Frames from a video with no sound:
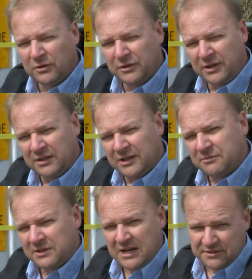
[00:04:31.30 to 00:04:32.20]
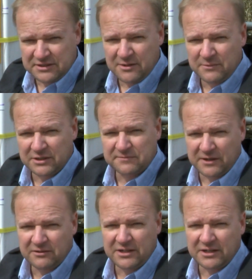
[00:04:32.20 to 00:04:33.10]
The liquid calcium is
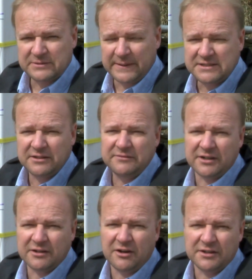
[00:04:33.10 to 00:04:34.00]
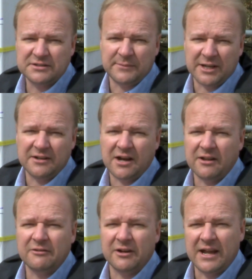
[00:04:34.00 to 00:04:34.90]
fairly expensive. It costs about
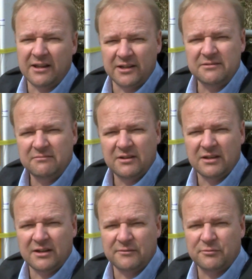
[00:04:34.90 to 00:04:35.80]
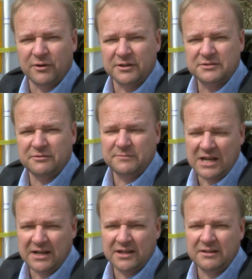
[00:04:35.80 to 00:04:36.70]
$1 a gallon for us to
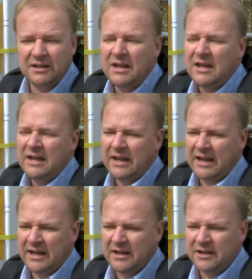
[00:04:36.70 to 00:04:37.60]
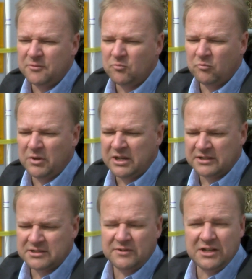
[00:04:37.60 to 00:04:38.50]
obtain it. And
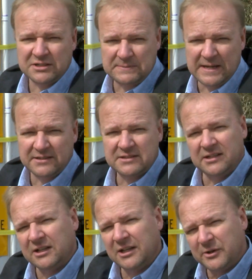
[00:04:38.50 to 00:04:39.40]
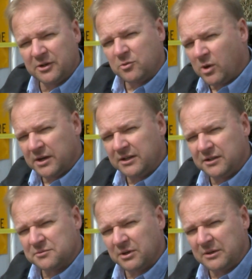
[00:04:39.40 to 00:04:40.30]
because of the expense and the limited
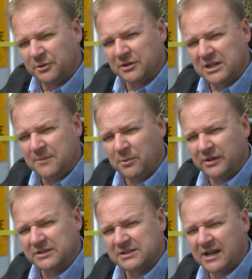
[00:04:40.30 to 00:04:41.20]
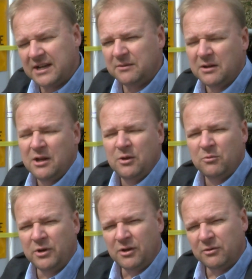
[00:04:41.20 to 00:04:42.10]
quantities we're able to keep on site,
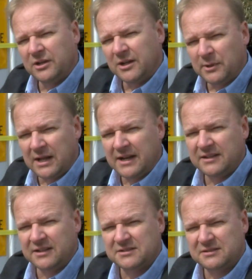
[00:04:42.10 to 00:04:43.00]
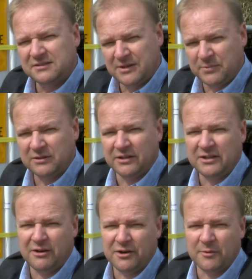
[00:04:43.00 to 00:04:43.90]
we only apply this
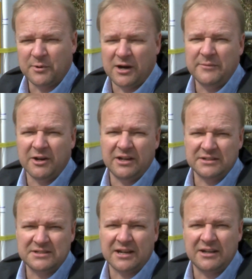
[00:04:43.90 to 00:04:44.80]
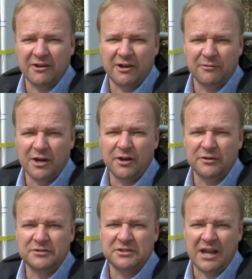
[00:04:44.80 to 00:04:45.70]
typically on our primary and secondary
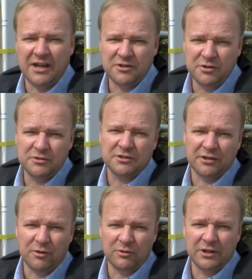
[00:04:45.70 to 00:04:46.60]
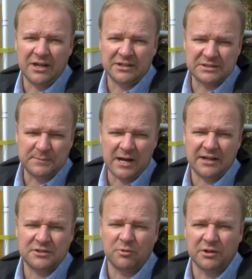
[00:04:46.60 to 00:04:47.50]
roads, and usually only in
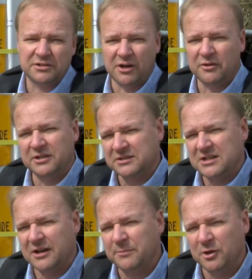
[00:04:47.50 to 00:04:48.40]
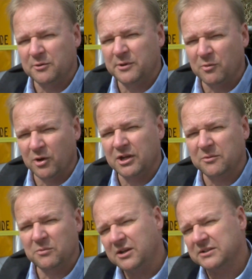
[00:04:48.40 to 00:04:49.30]
spots where salt does not appear to be
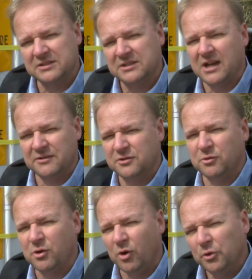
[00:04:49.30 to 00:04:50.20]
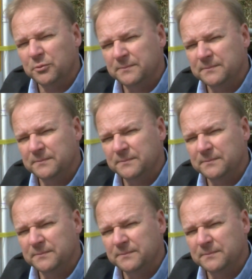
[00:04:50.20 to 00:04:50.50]
working because it's gotten too cold.